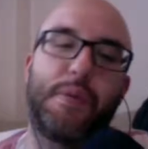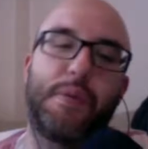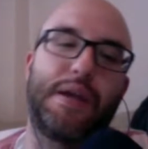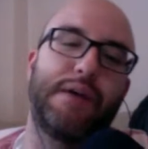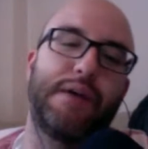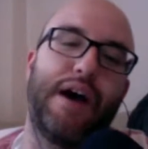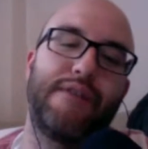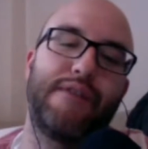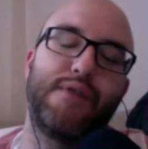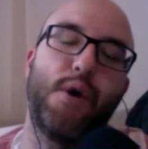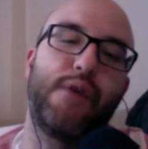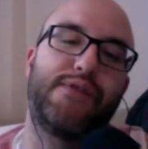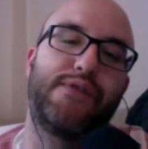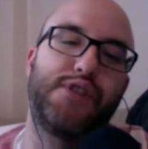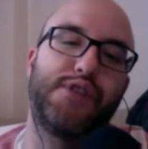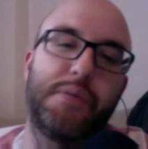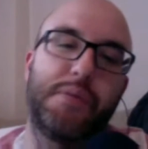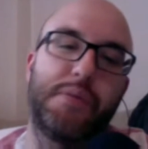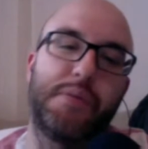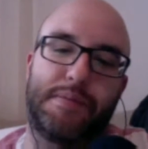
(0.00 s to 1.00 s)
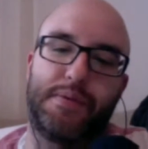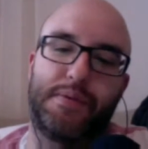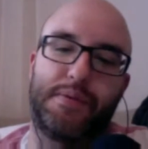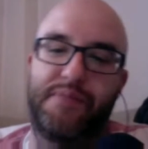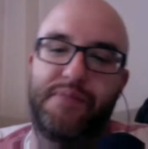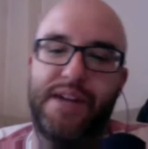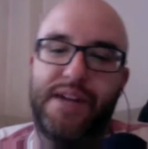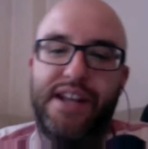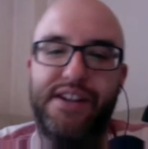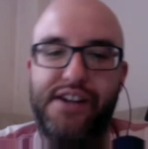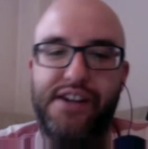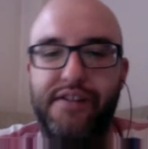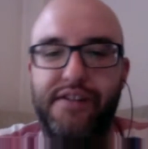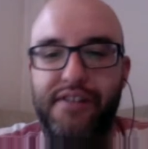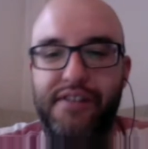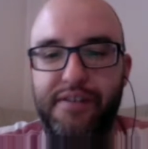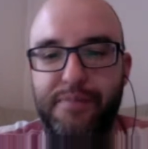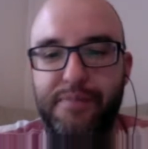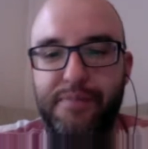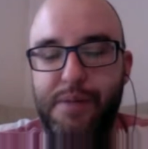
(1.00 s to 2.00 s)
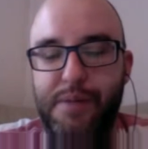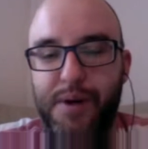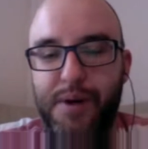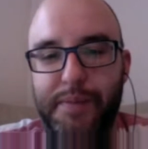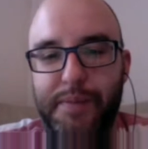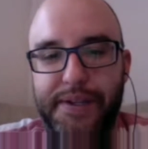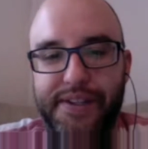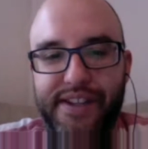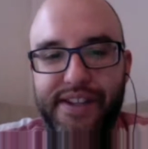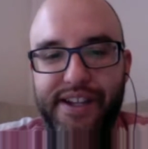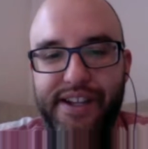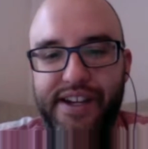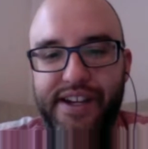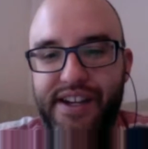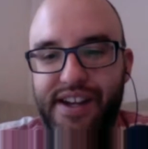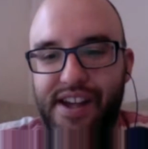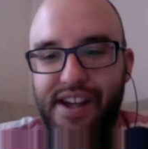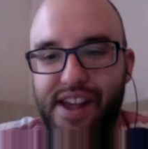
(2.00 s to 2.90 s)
people. I know of 2 people who've been on the cover of Pinball Monthly.